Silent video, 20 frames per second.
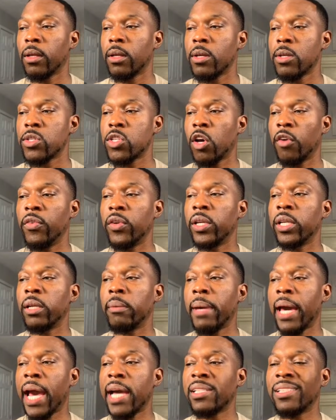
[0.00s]
So if you can
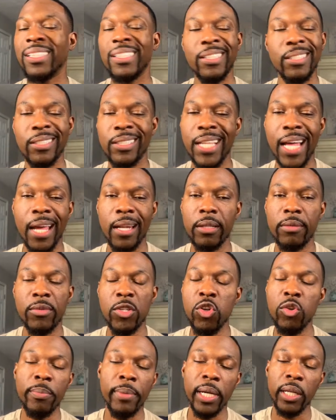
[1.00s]
imagine, this is not a
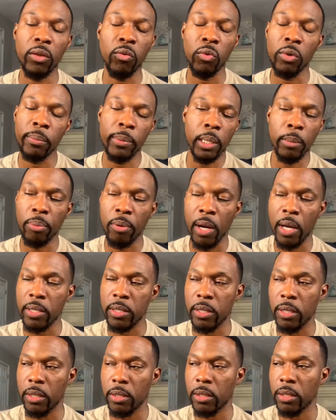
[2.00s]
2-month, 3-month
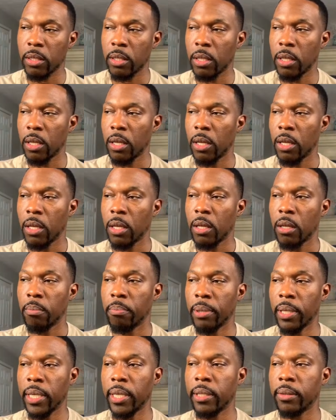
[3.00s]
process.
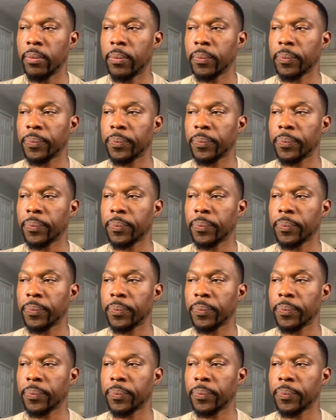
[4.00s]
But